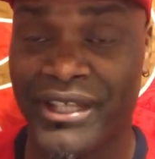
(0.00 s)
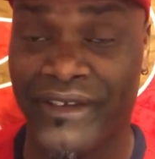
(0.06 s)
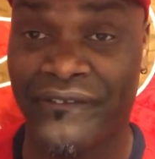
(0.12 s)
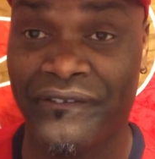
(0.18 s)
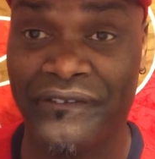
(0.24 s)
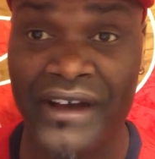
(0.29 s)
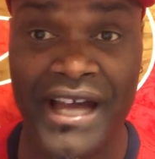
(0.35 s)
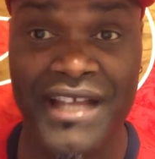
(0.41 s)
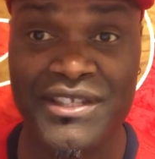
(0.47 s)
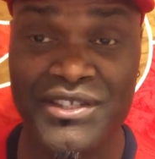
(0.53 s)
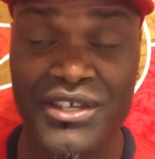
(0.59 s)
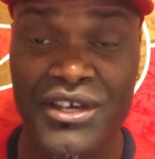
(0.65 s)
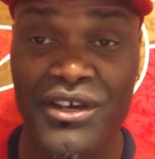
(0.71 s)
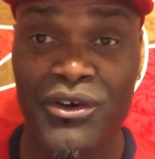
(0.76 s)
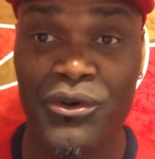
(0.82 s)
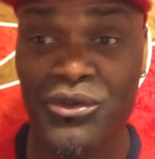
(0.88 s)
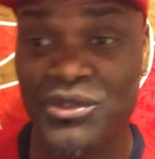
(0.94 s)
fans,
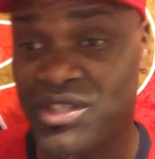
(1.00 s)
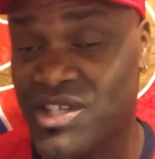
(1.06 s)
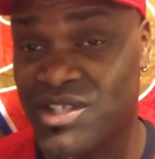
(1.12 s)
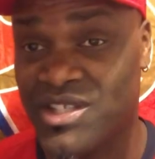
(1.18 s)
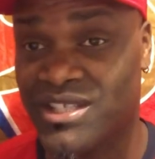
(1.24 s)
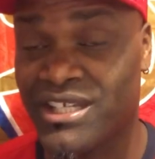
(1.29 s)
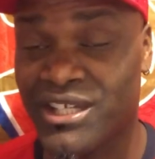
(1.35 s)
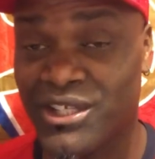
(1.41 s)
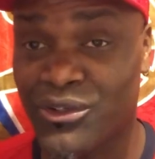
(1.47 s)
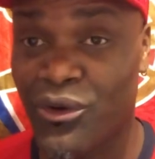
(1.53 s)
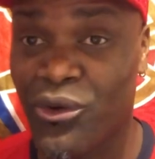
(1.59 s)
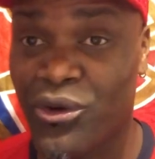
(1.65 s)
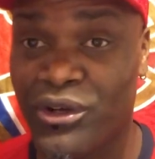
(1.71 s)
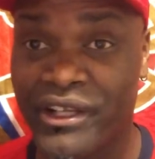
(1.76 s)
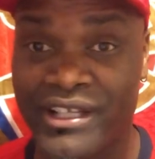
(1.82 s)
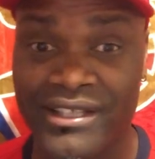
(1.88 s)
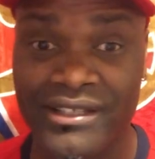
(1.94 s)
season ticket
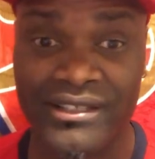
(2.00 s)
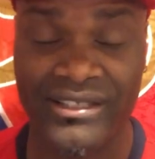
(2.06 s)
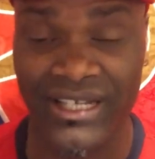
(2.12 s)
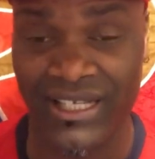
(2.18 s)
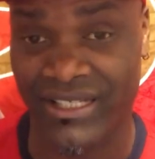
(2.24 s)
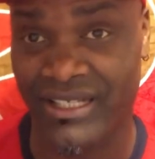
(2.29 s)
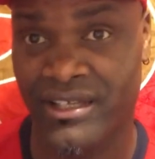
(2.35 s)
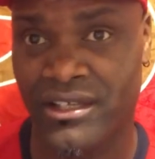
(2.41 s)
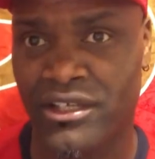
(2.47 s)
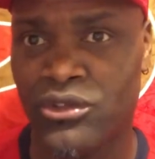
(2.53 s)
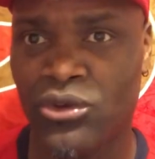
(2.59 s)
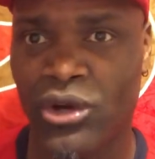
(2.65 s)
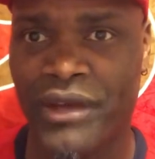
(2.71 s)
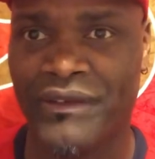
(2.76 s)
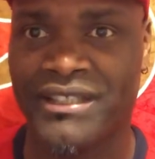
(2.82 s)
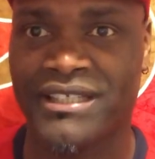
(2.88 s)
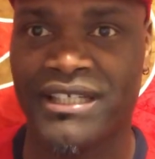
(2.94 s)
holder, that they, you know,
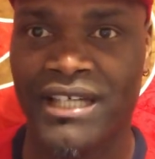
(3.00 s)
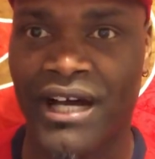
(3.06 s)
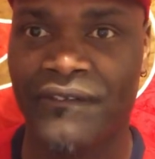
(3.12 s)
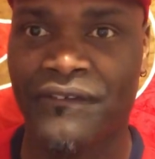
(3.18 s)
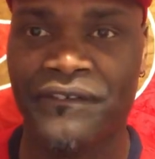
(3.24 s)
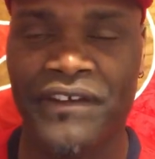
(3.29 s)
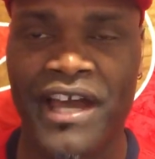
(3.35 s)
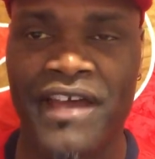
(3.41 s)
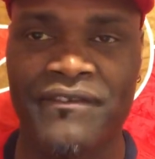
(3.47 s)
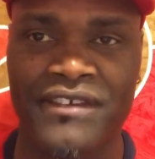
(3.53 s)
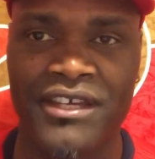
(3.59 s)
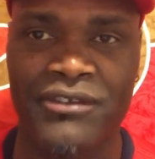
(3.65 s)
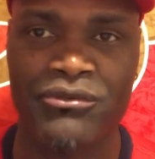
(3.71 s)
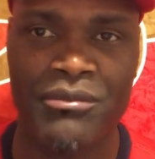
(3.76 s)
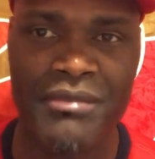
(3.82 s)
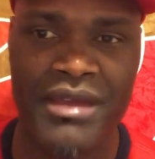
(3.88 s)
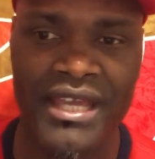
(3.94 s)
Everton have 5
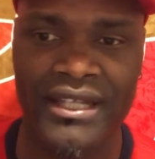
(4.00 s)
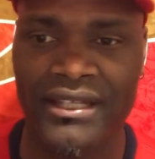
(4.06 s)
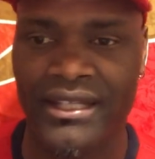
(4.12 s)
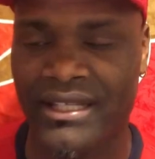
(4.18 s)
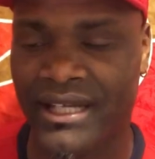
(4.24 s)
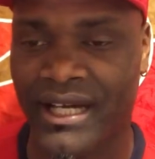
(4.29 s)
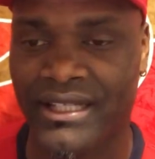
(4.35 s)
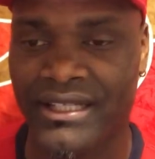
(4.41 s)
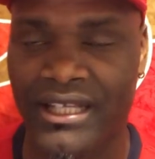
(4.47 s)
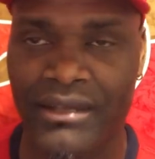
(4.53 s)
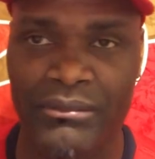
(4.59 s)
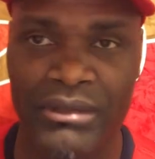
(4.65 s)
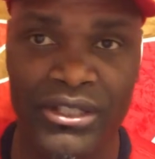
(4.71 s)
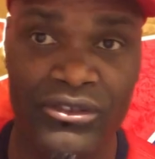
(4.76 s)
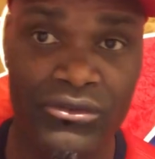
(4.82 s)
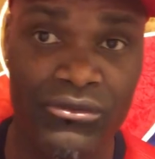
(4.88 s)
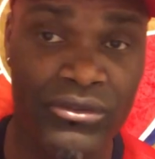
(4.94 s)
games remaining and they're
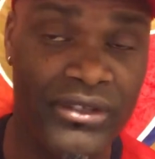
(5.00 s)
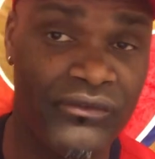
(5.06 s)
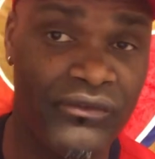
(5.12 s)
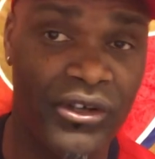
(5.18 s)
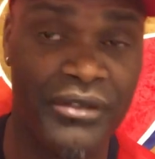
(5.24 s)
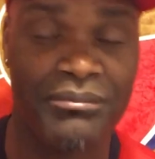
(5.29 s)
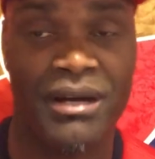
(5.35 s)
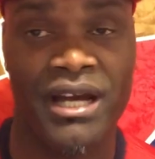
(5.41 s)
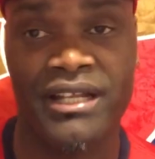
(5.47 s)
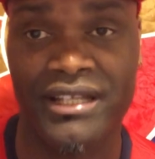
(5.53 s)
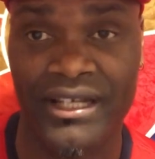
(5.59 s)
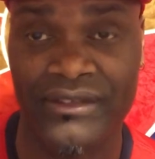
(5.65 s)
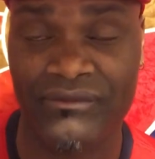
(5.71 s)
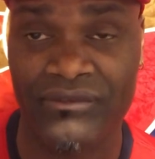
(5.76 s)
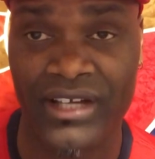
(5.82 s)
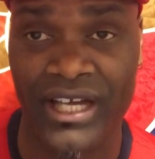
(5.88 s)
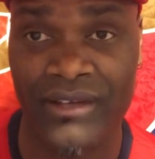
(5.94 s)
meant to refund back
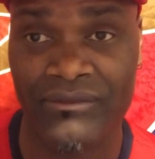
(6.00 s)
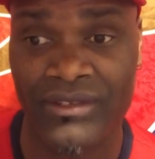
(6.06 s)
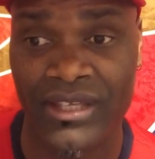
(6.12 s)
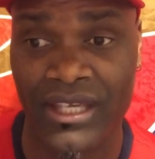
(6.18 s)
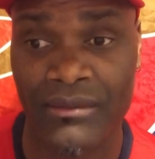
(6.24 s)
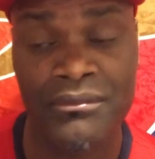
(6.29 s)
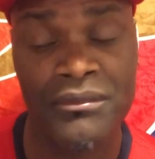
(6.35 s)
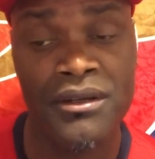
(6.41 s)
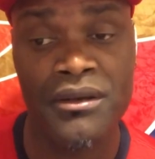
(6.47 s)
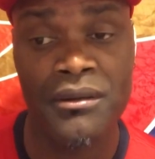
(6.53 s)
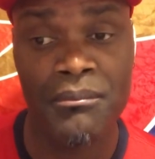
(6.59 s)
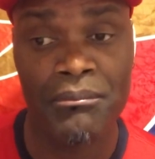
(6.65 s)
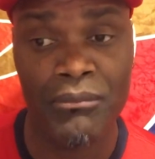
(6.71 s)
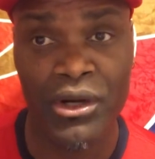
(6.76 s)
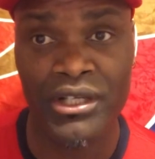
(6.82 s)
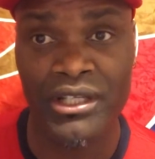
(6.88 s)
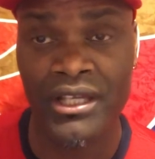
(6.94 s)
that 5-game
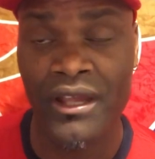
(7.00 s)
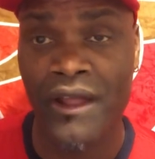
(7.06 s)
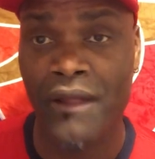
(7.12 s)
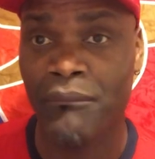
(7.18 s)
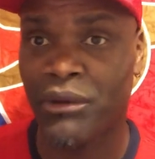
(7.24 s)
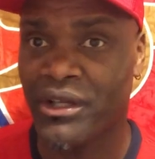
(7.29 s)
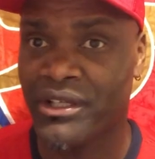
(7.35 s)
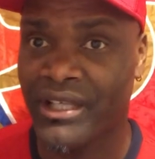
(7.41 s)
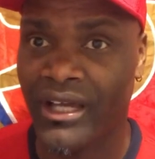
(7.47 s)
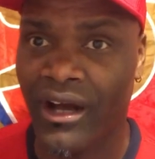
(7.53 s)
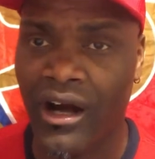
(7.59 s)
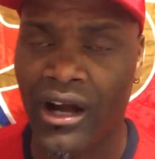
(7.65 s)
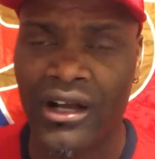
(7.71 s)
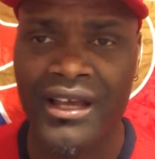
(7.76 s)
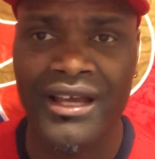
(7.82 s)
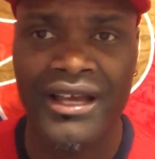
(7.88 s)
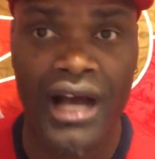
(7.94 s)
money. But they
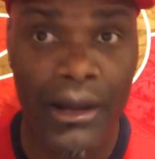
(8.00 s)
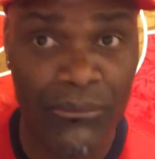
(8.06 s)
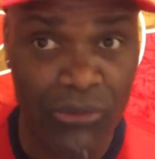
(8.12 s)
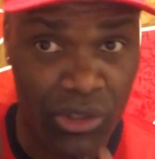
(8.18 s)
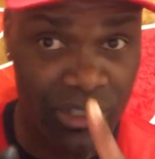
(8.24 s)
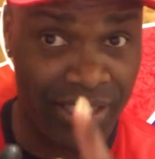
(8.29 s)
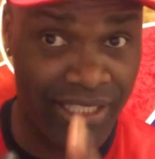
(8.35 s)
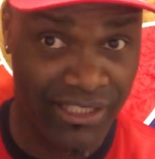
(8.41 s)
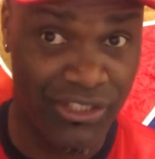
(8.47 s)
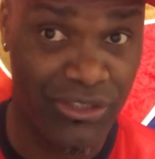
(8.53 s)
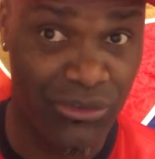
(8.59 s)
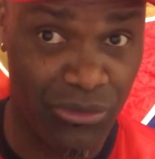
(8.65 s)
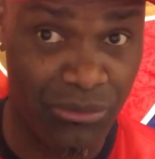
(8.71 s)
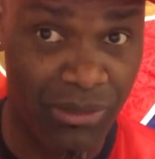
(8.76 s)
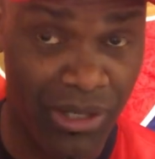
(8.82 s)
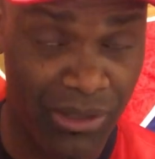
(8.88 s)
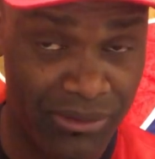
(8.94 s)
are, I'm going to let you
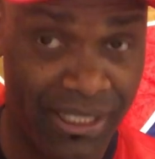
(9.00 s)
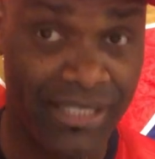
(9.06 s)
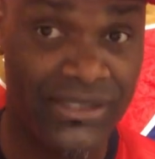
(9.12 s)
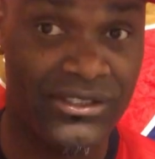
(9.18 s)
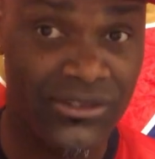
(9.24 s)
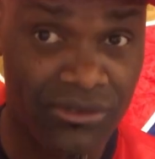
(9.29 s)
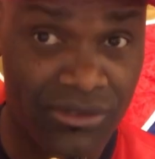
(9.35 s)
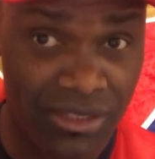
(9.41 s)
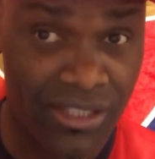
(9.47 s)
know about that.